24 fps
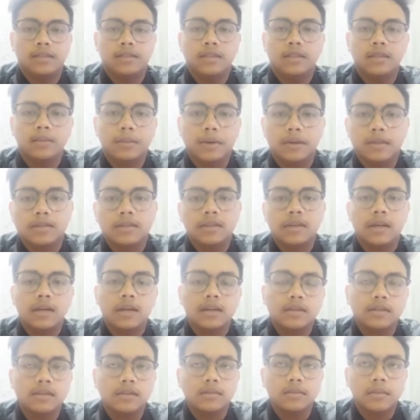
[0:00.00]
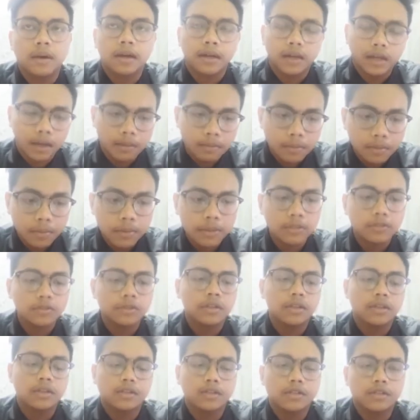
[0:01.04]
Maznan. My number matric
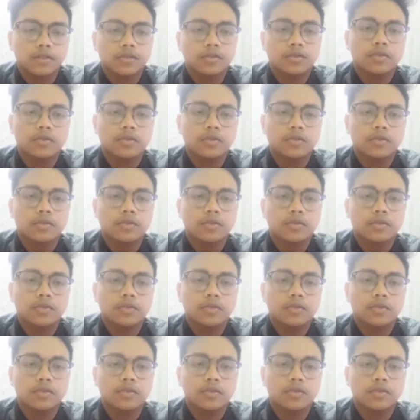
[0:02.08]
is